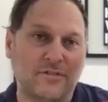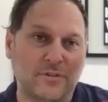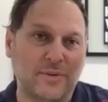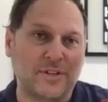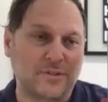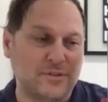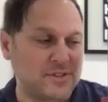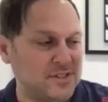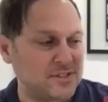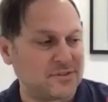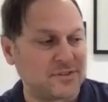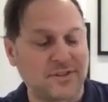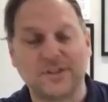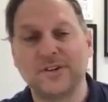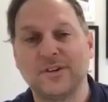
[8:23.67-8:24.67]
We've been doing this
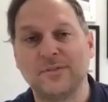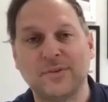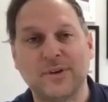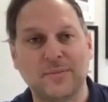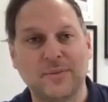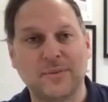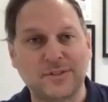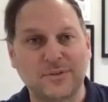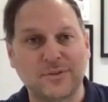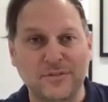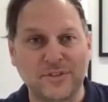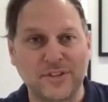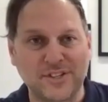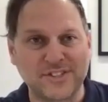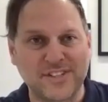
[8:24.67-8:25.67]
for probably about
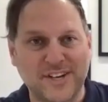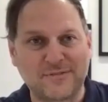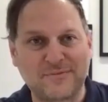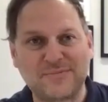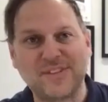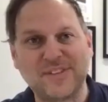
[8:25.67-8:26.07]
12 years now.